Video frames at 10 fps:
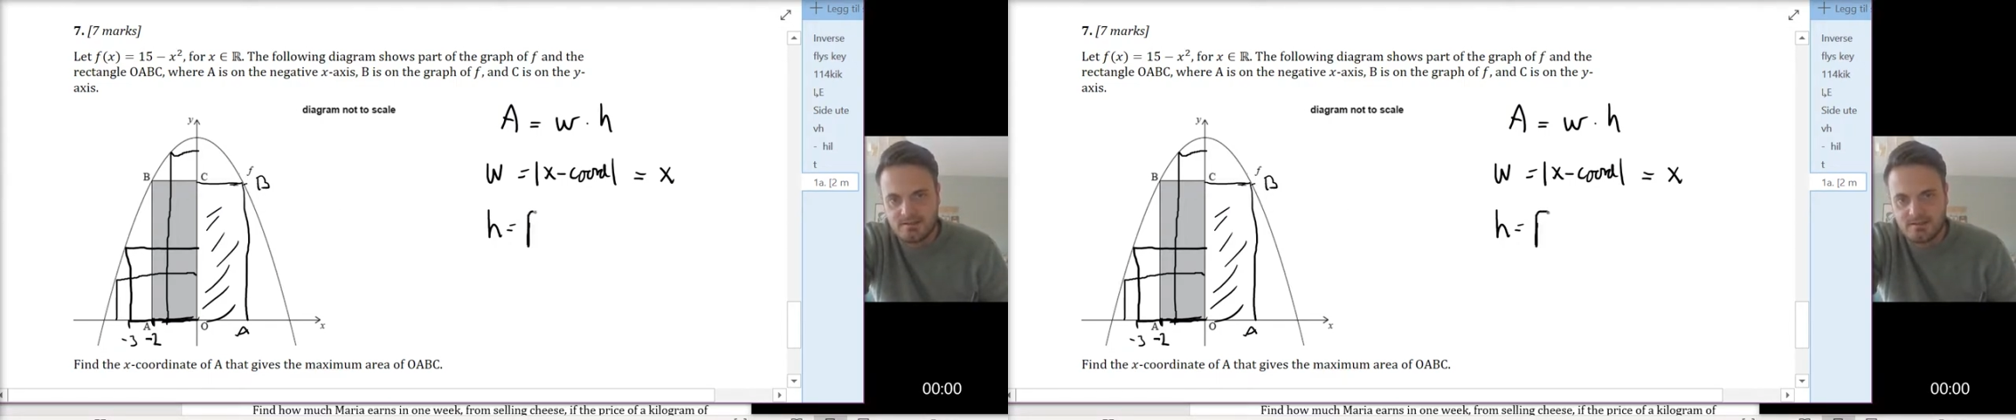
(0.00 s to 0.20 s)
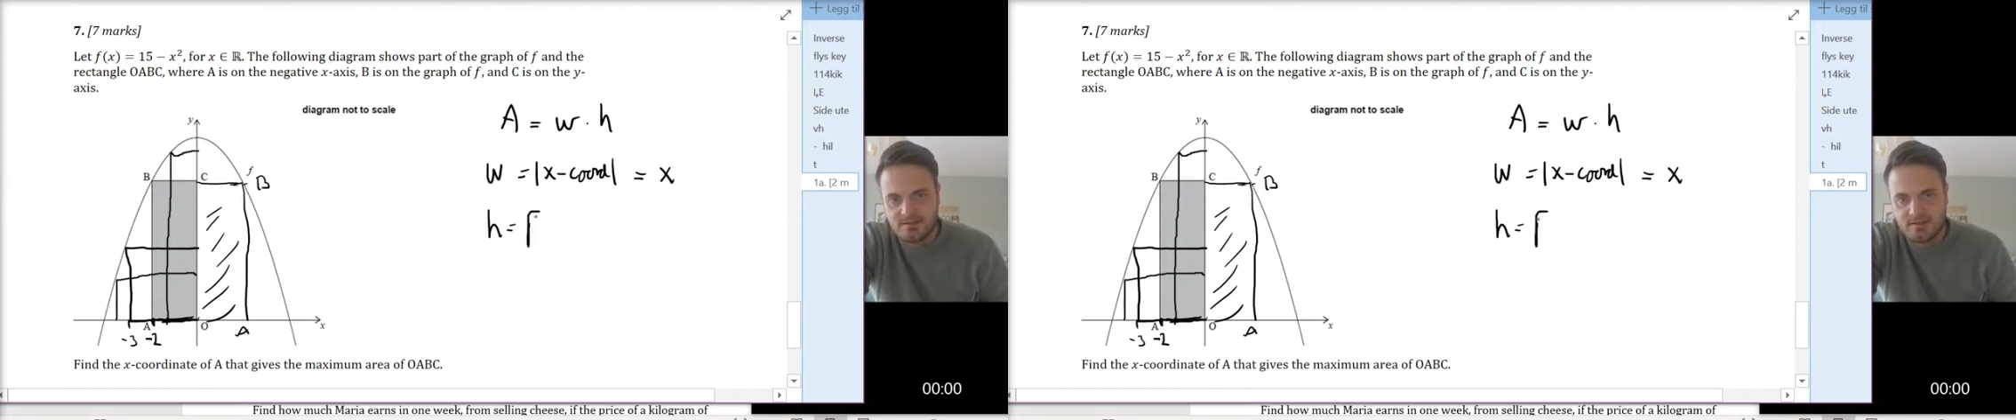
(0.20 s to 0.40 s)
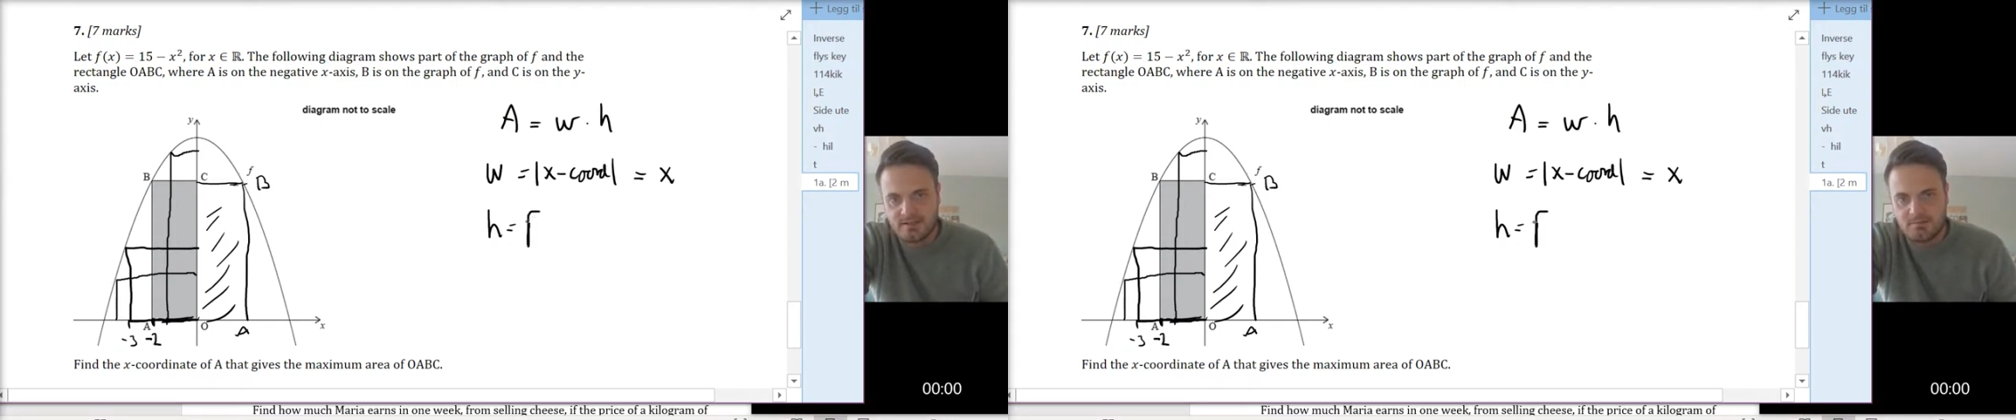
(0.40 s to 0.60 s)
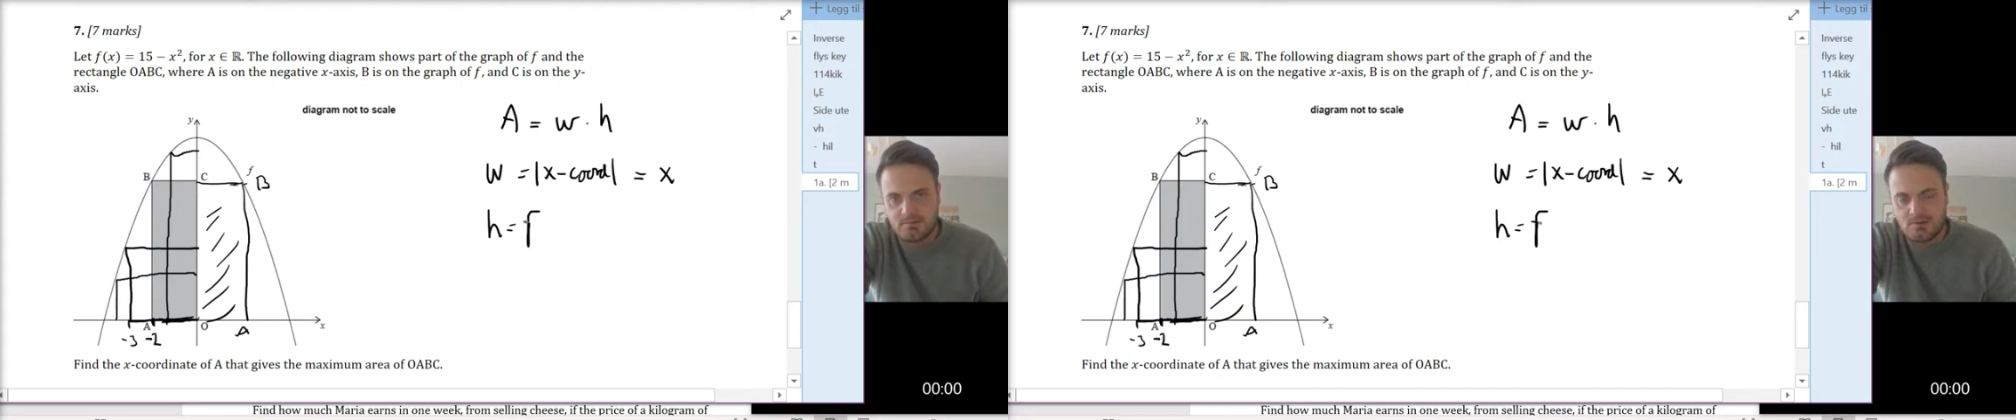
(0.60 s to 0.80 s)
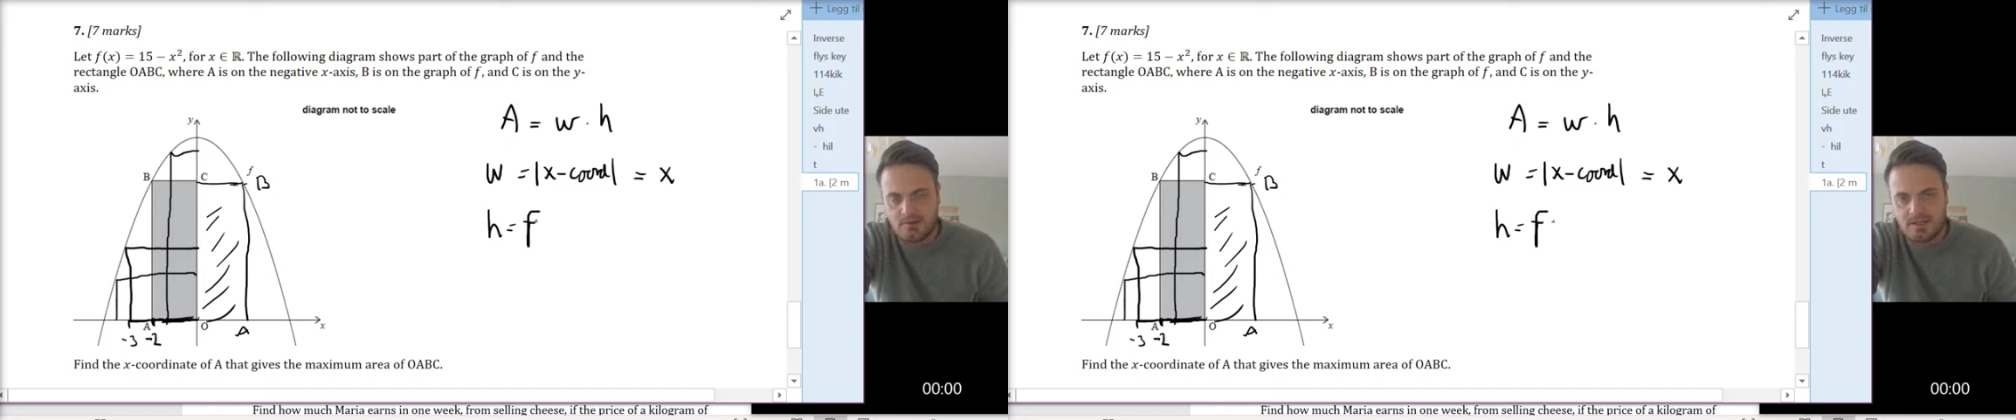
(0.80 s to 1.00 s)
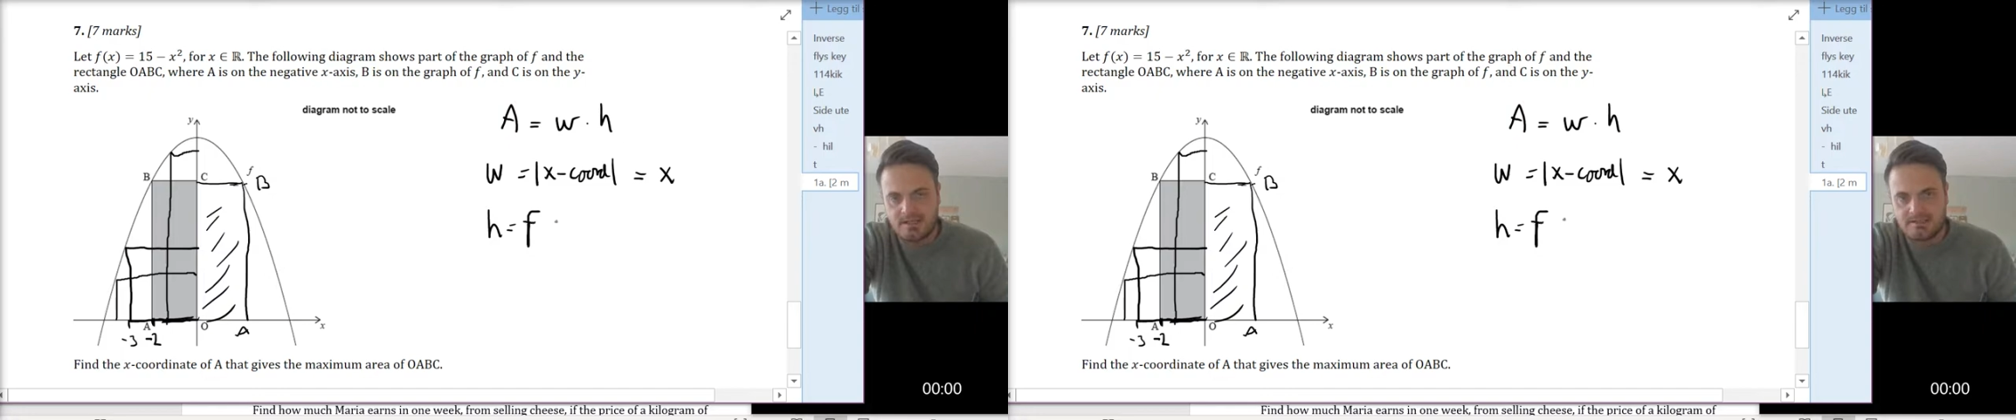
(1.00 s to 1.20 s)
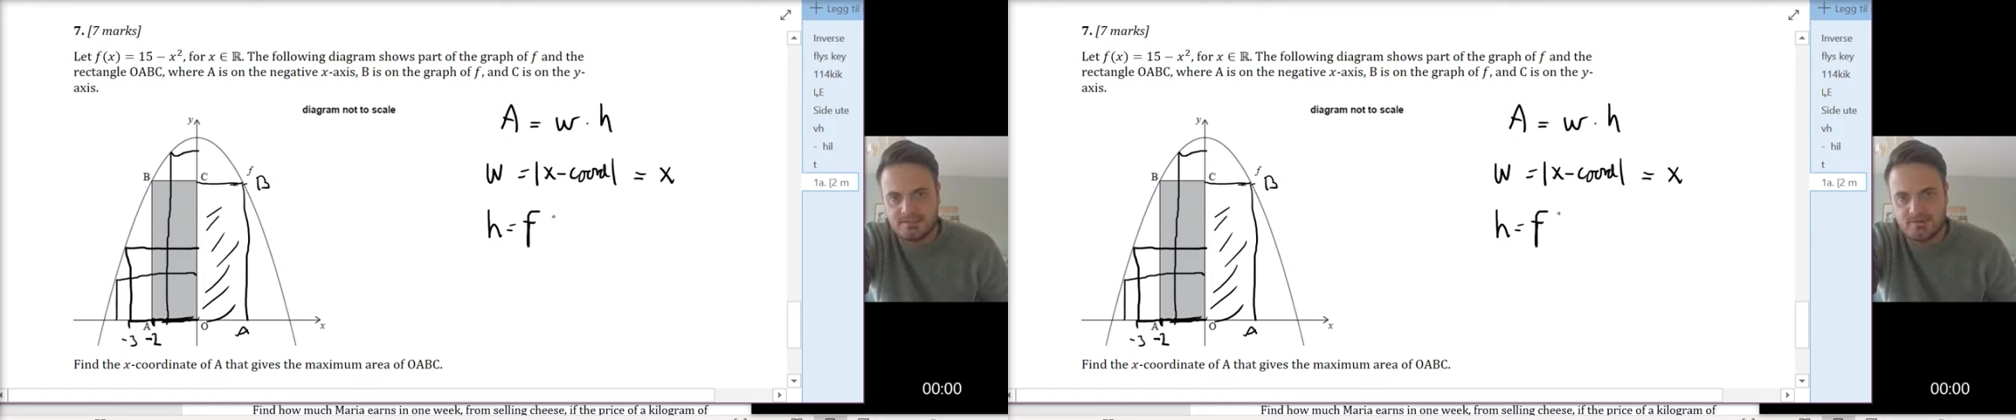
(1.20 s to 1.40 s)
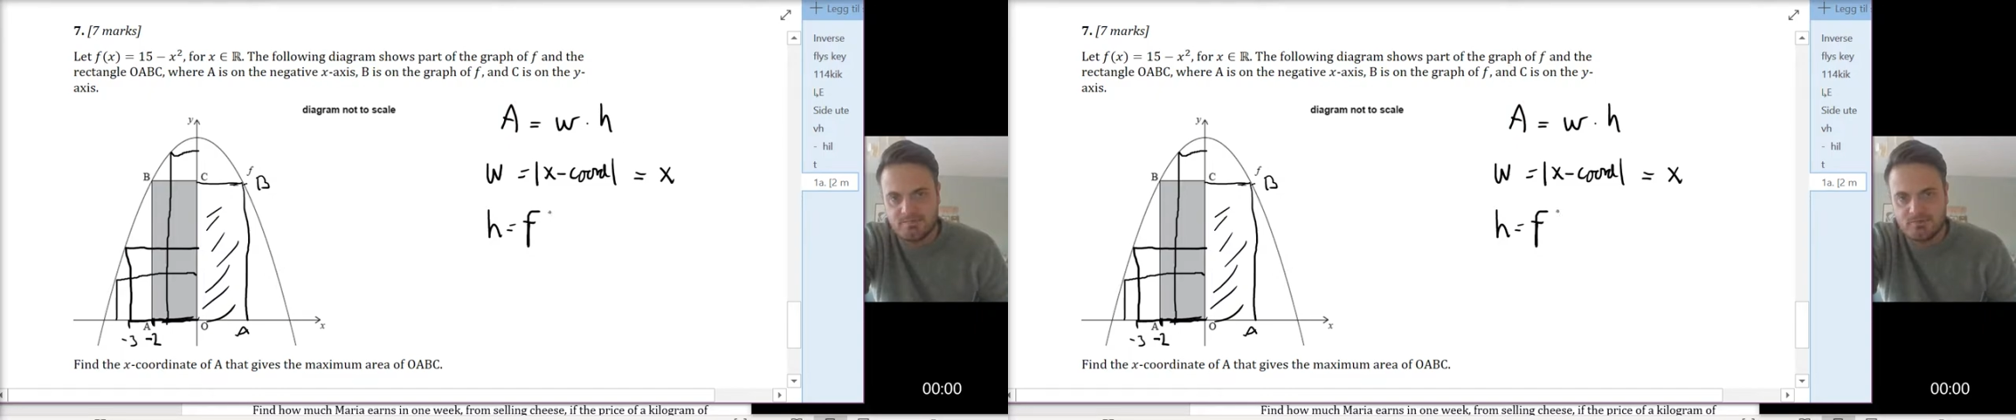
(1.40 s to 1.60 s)
the thing I'm gonna get
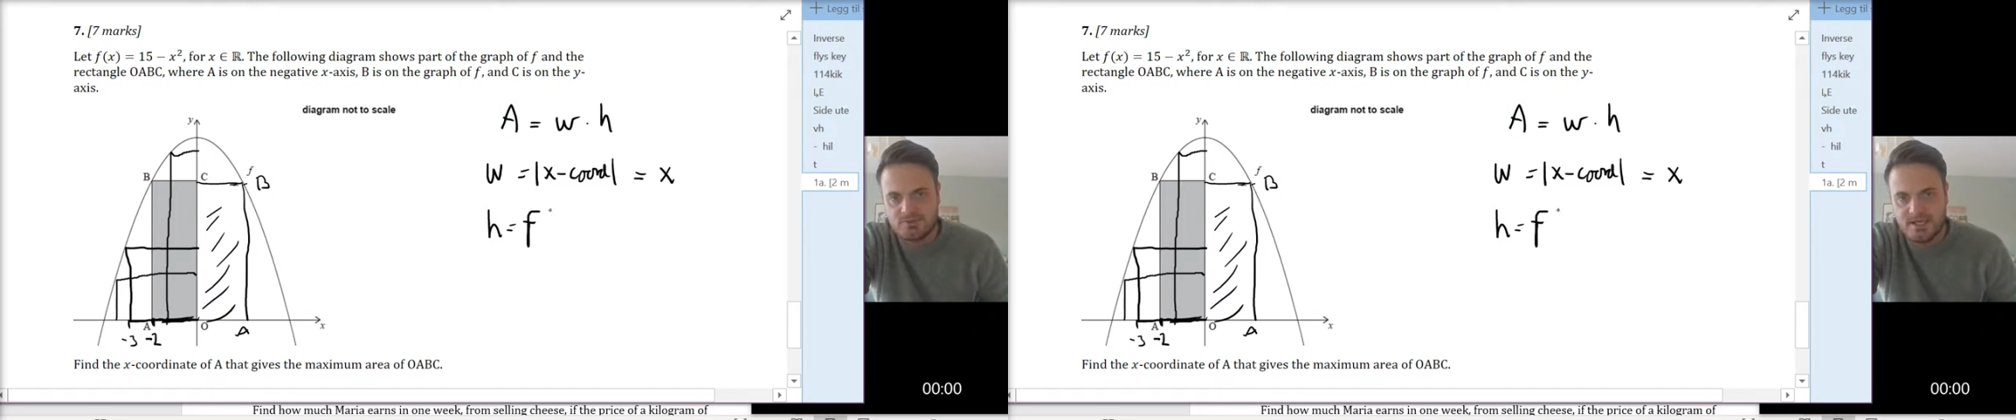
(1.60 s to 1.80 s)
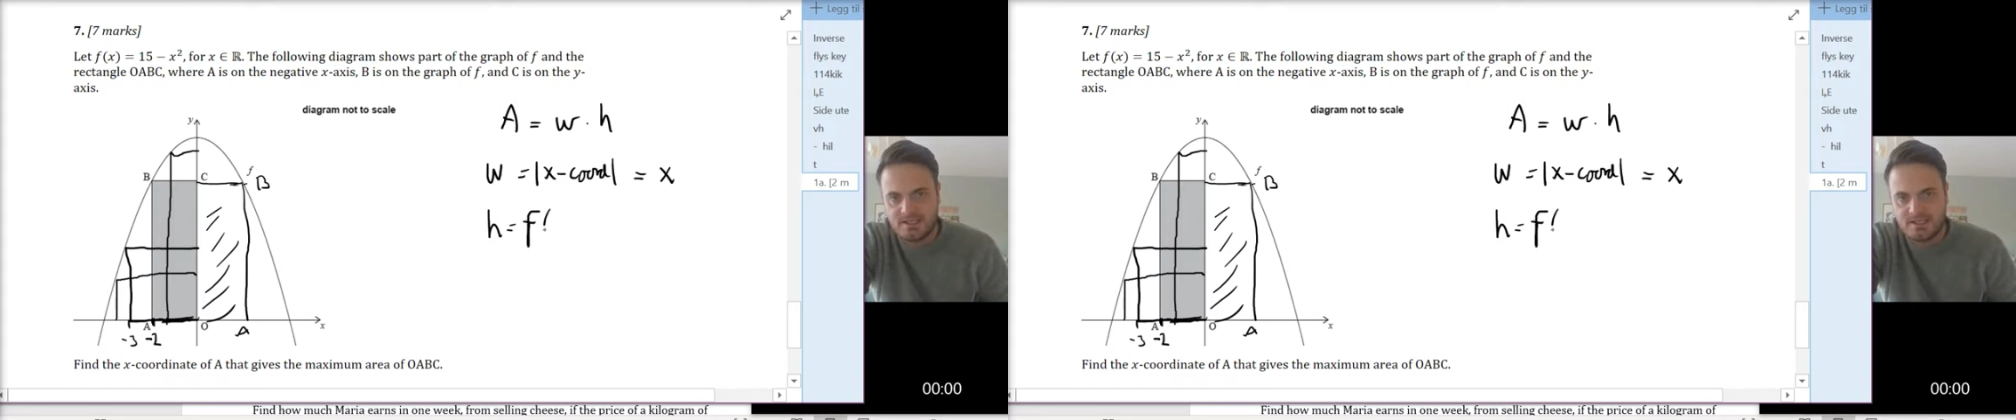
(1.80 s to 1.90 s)
if I put the